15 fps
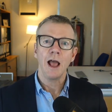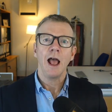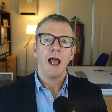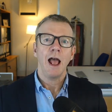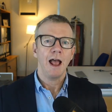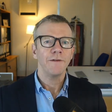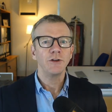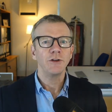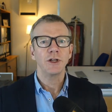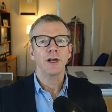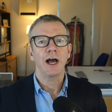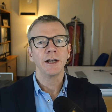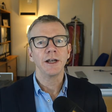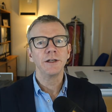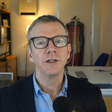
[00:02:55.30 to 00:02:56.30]
Having an
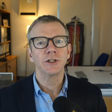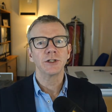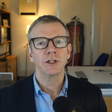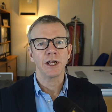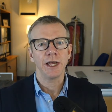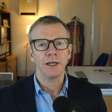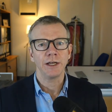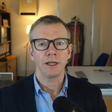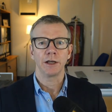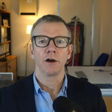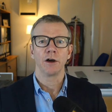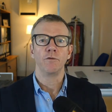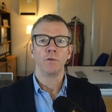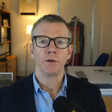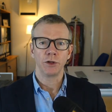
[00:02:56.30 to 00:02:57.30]
understanding
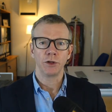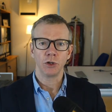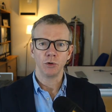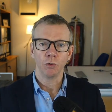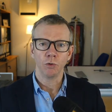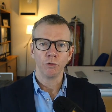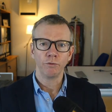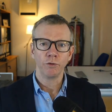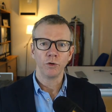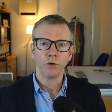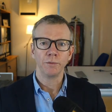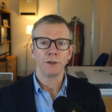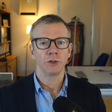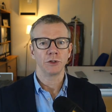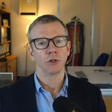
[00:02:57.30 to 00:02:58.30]
of whether your firm
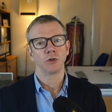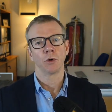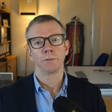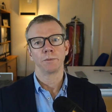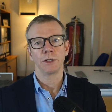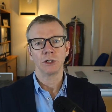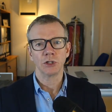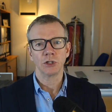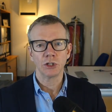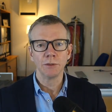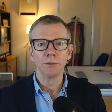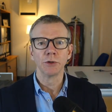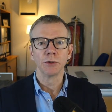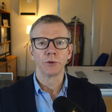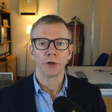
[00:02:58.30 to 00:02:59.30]
is adopting
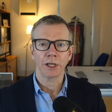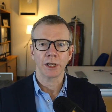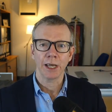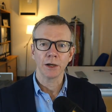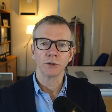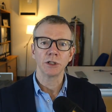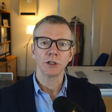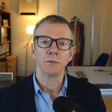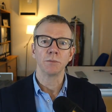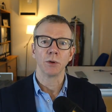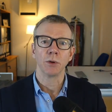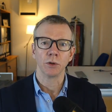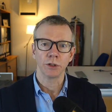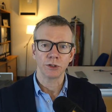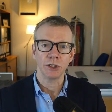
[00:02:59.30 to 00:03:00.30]
similar accounting
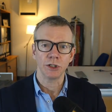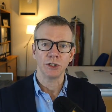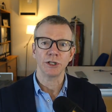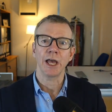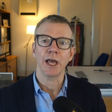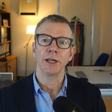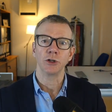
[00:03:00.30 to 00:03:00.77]
policies and